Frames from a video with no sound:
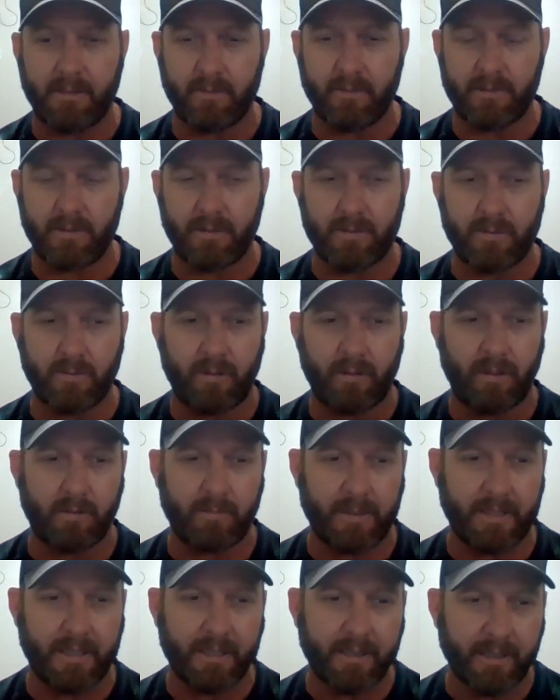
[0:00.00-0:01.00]
that you're talking
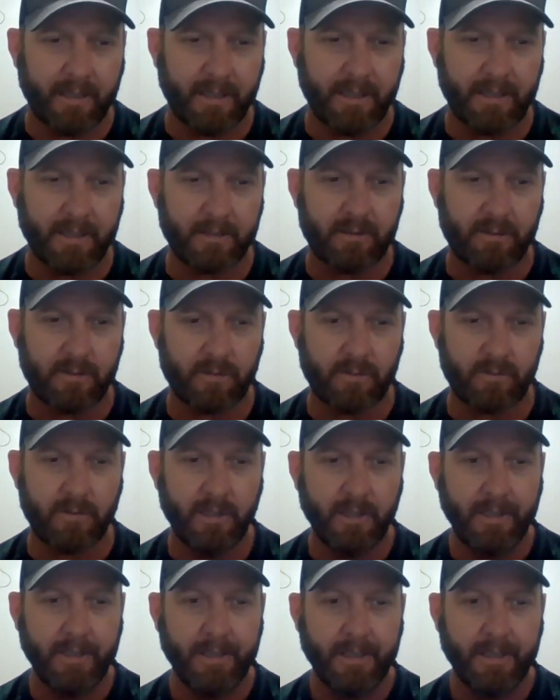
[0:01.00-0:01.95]
about and how to